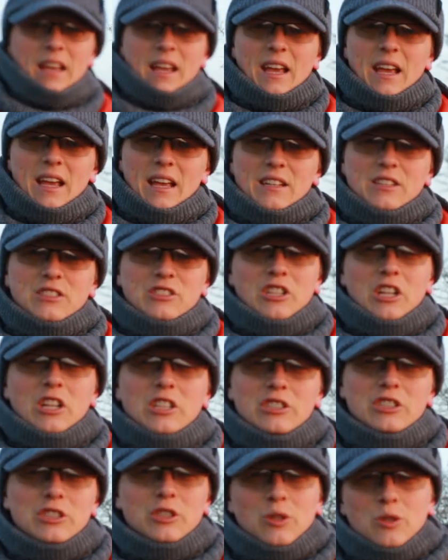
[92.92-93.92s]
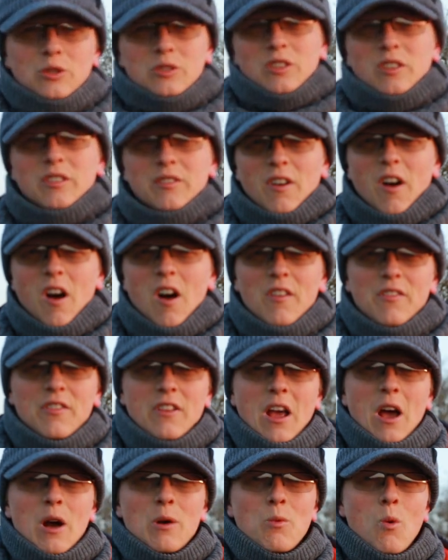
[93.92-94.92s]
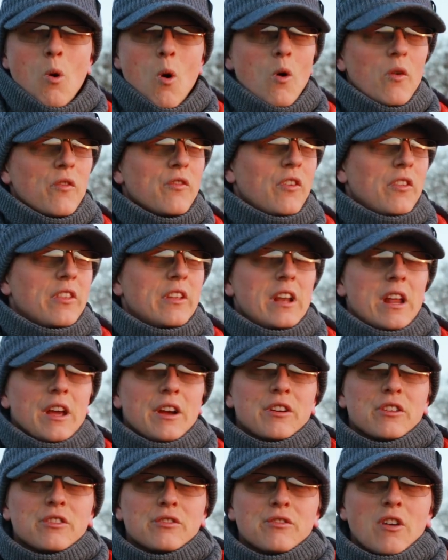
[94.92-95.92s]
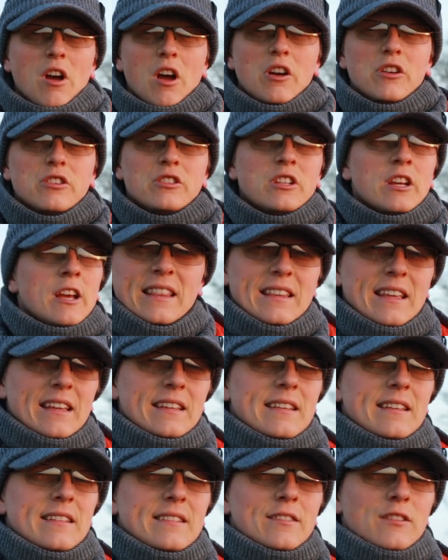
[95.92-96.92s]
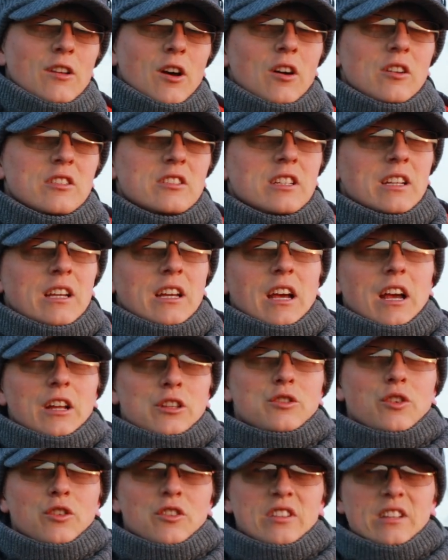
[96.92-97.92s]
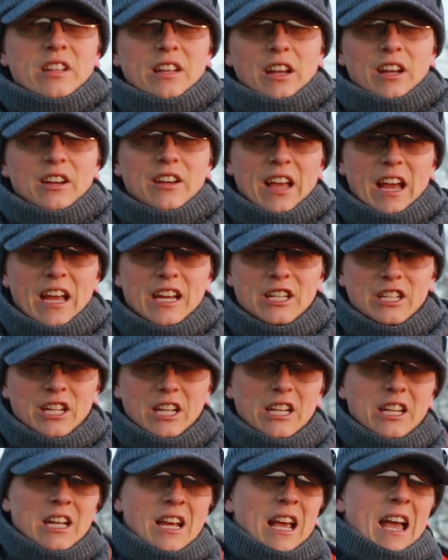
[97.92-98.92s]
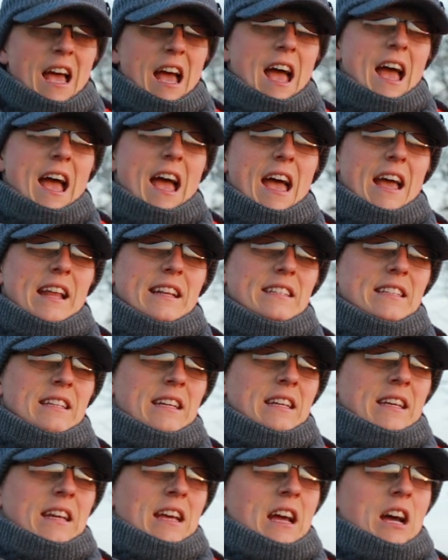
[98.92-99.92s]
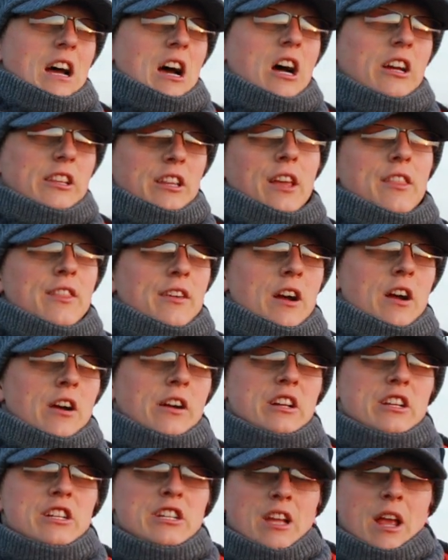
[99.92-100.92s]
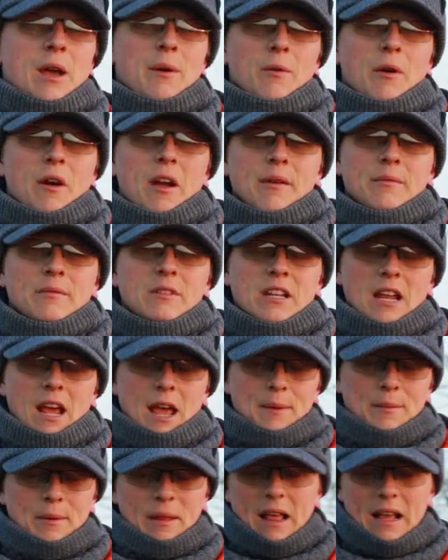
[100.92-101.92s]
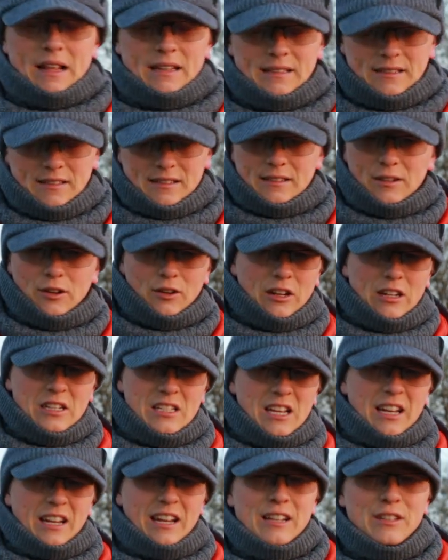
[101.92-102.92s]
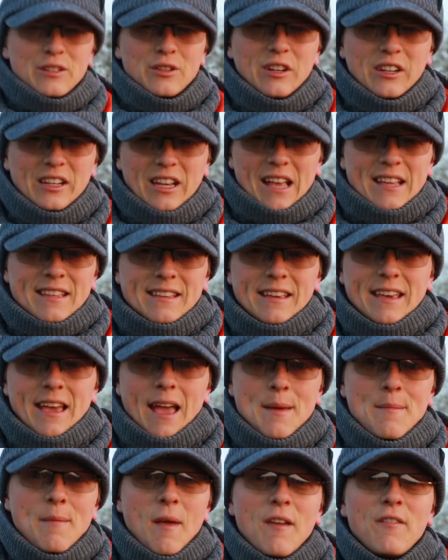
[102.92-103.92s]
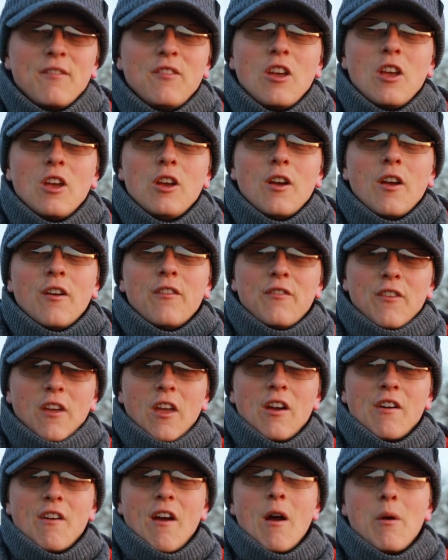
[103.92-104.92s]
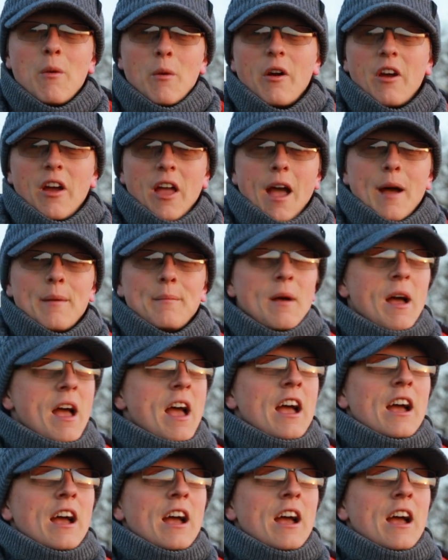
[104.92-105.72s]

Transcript: It's just short of half an hour walk from the nearest road. This is not a touristy location and I don't think I'm going to share where I am today, but that's not going to turn it into a guessing game. If you figure out where I am,